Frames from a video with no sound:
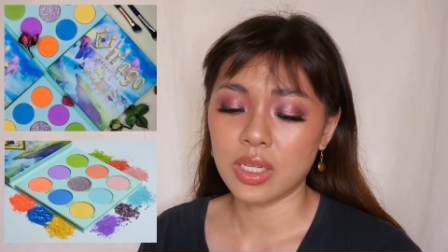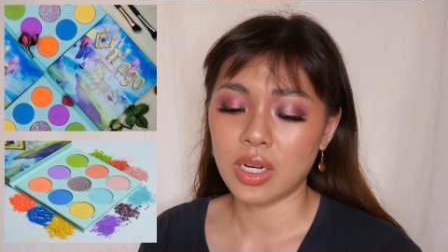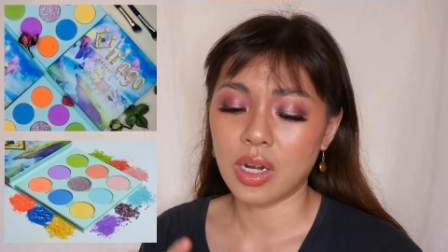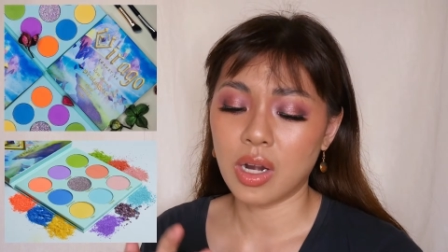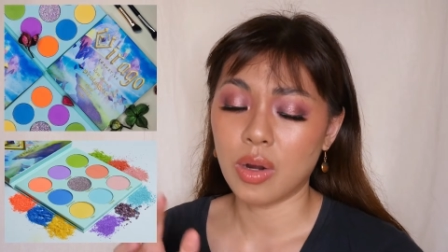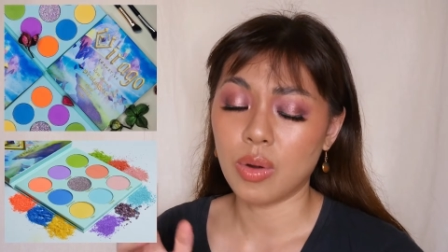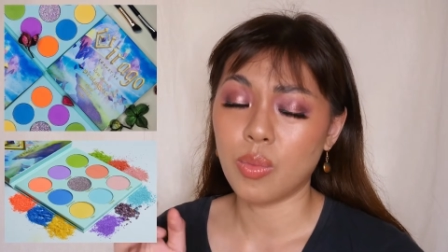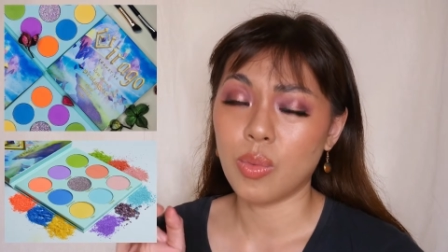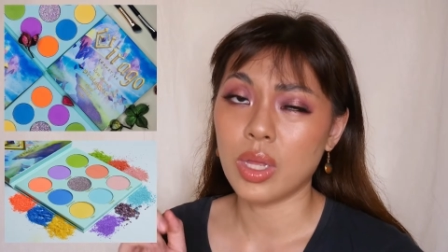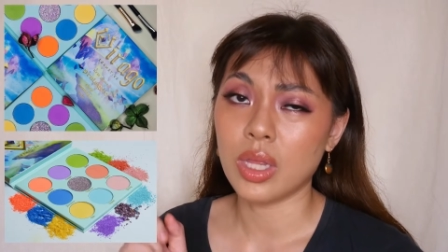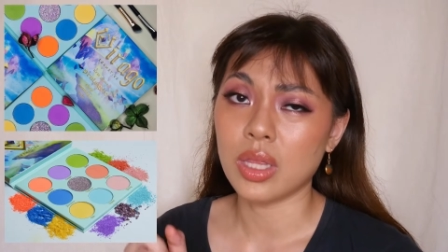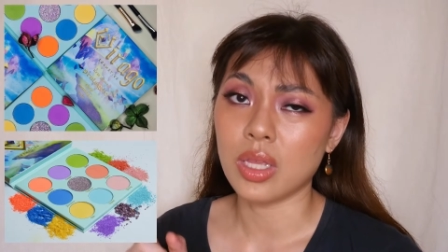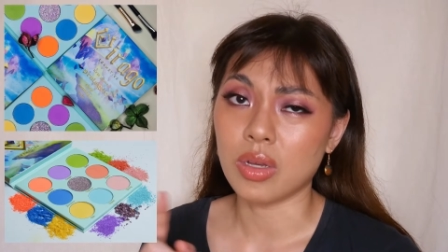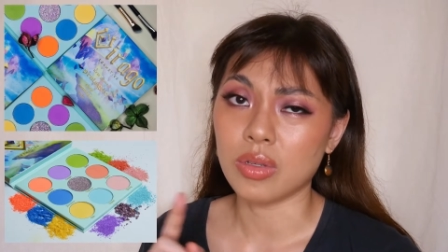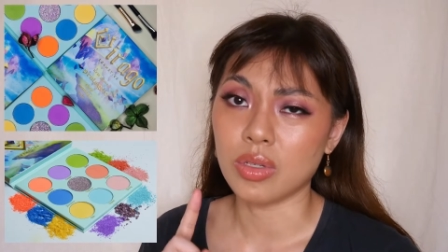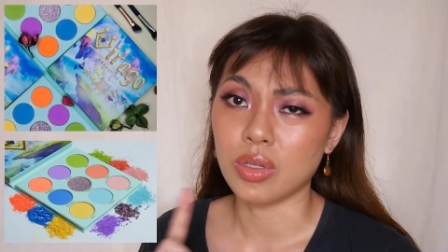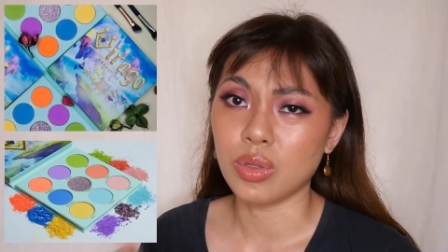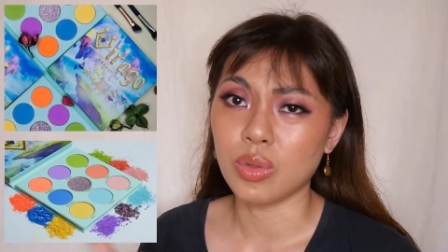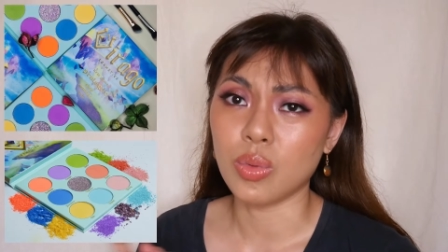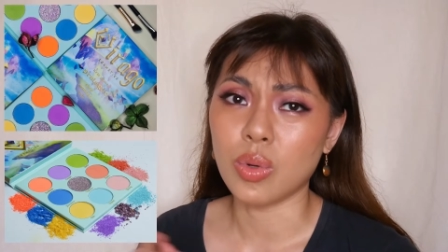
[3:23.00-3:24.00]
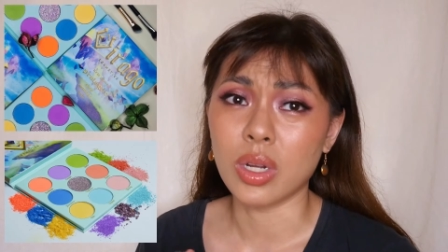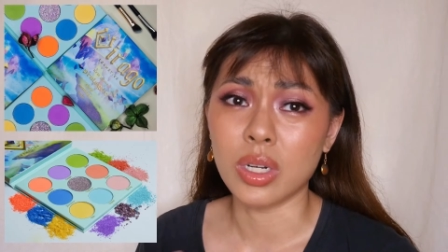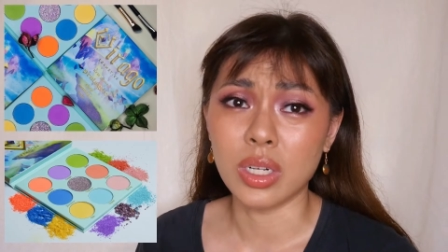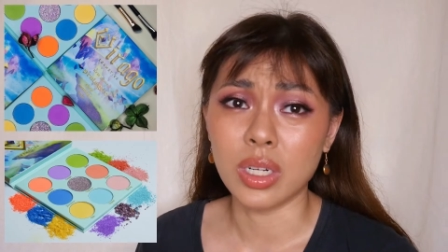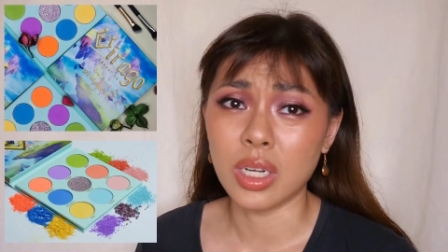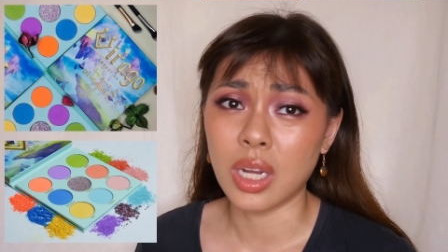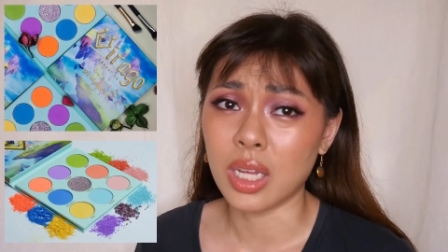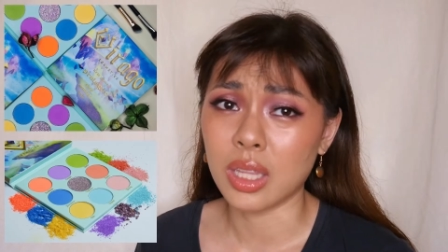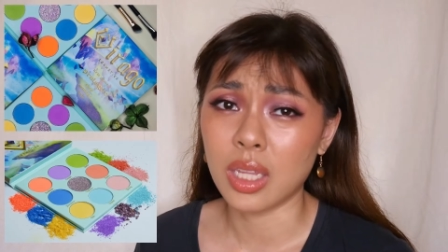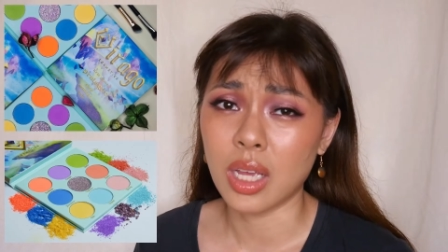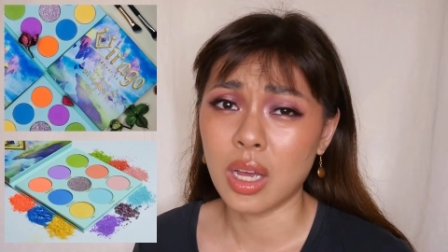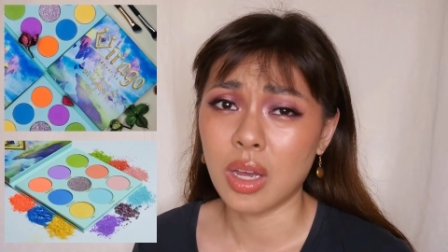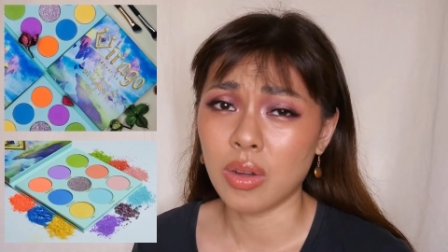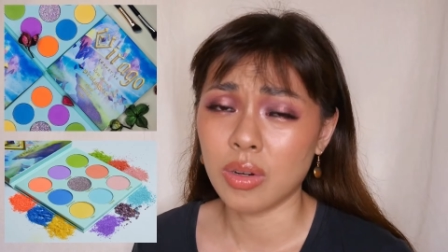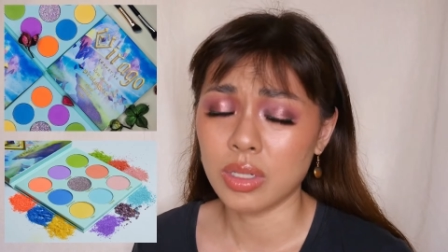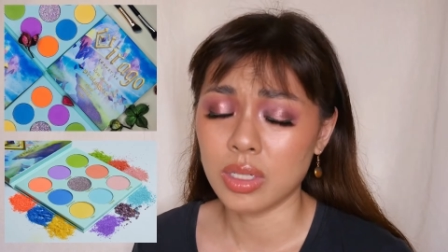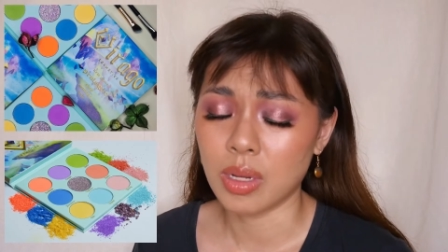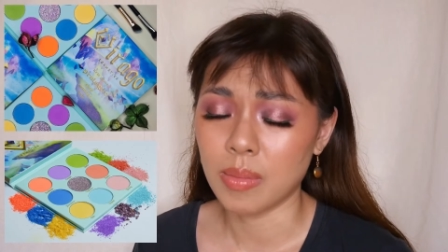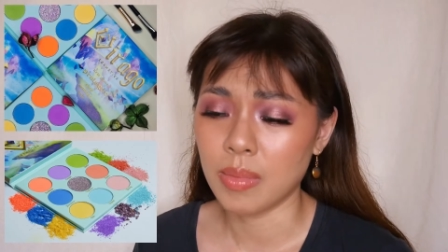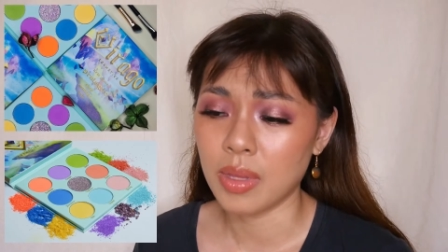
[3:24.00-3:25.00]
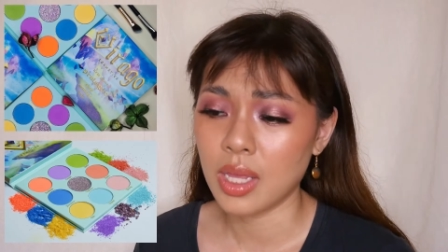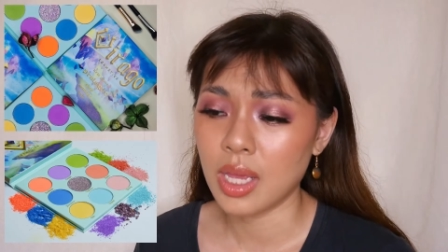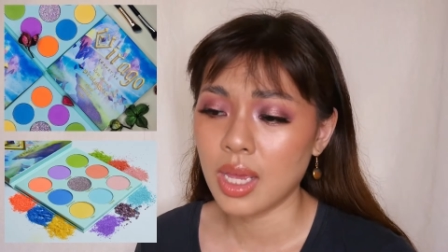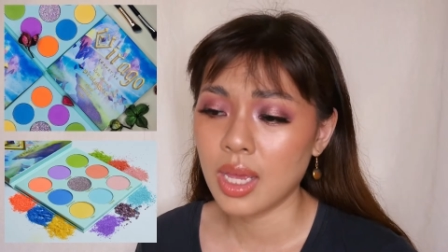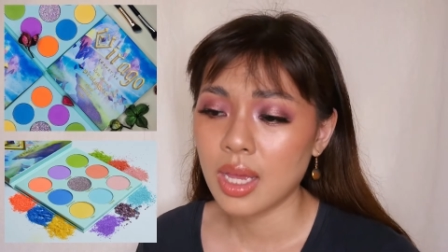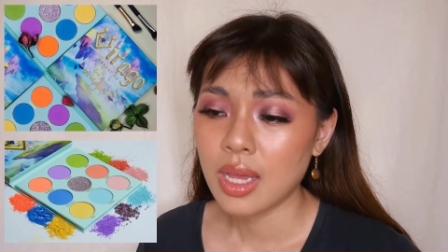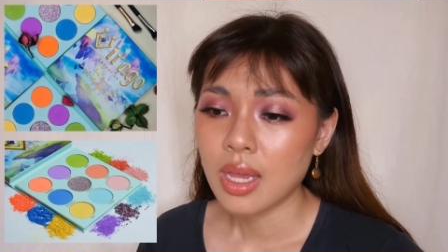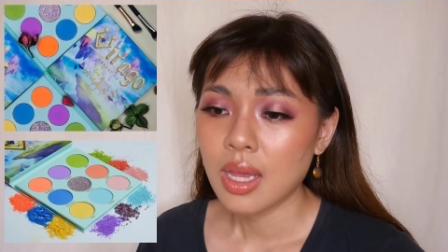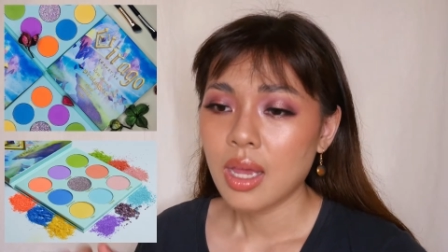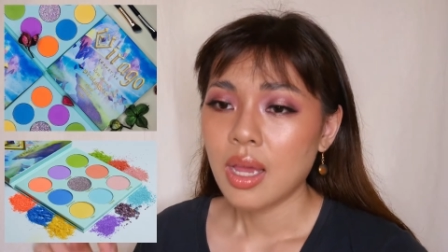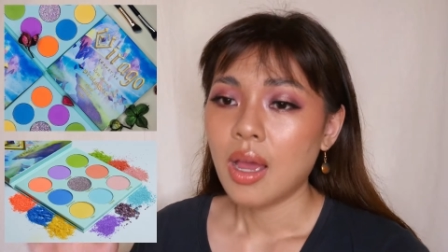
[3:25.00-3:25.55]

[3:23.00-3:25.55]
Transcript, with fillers: is around 1,200 ata or something.